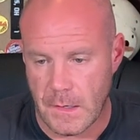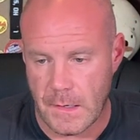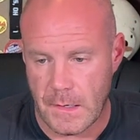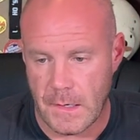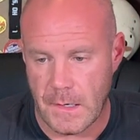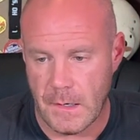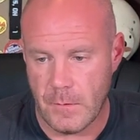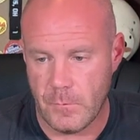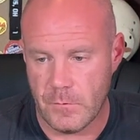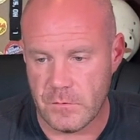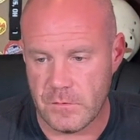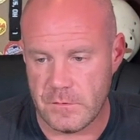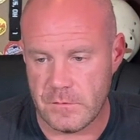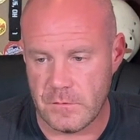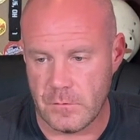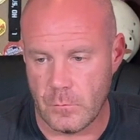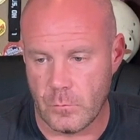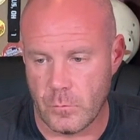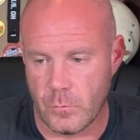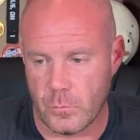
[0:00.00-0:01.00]
I was
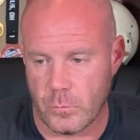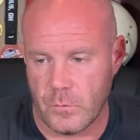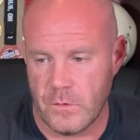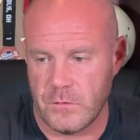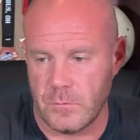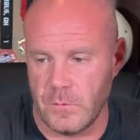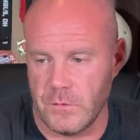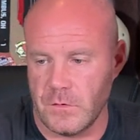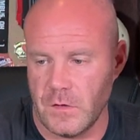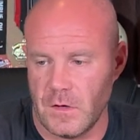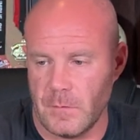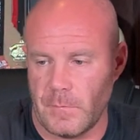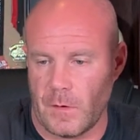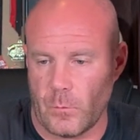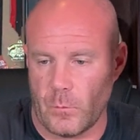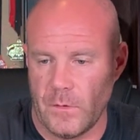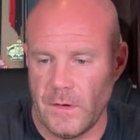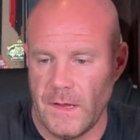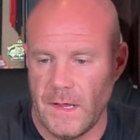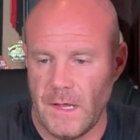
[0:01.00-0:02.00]
in a recent one talking
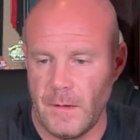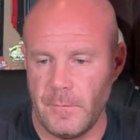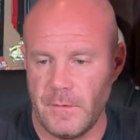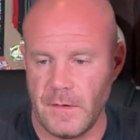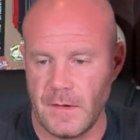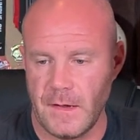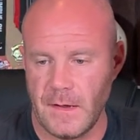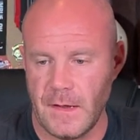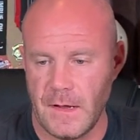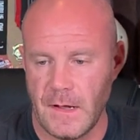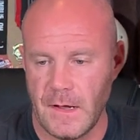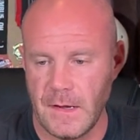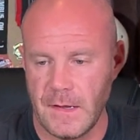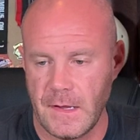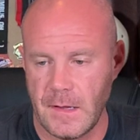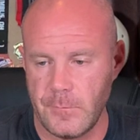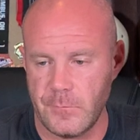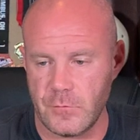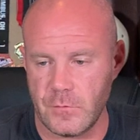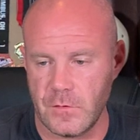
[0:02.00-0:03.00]
about rehabbing a high
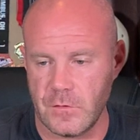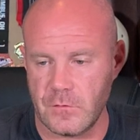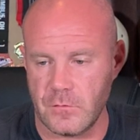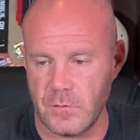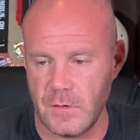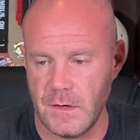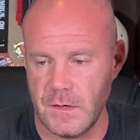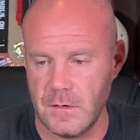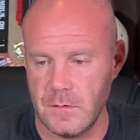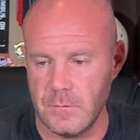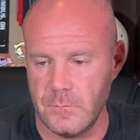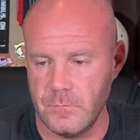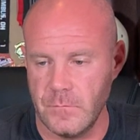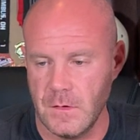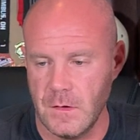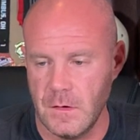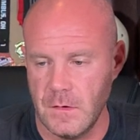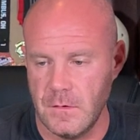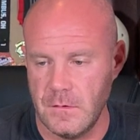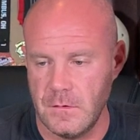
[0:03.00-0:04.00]
hamstring strain
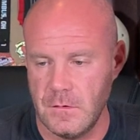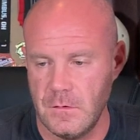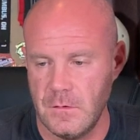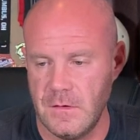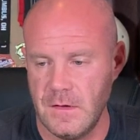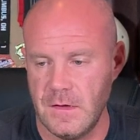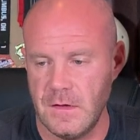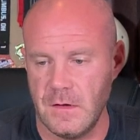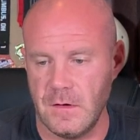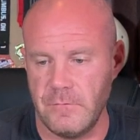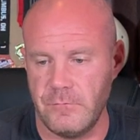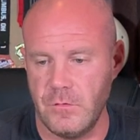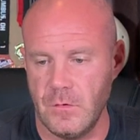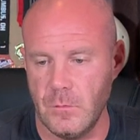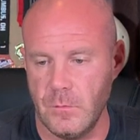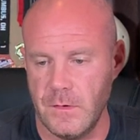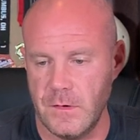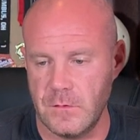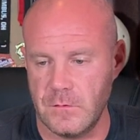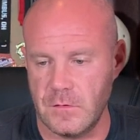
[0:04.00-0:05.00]
you did in a few
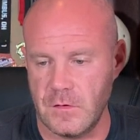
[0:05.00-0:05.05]
weeks.